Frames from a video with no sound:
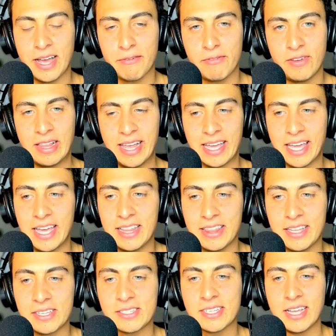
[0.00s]
I feel like
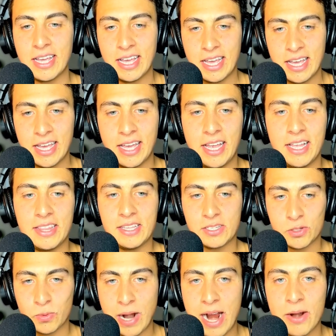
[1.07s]
in this in
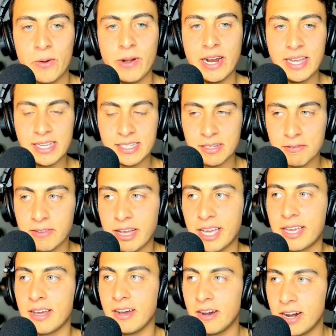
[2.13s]
this rat race of
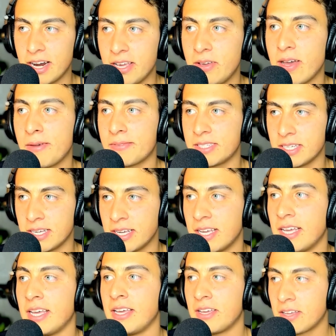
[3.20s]
like, all right, you have to
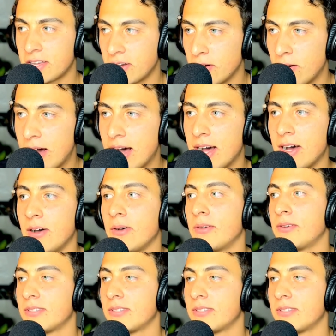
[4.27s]
go out,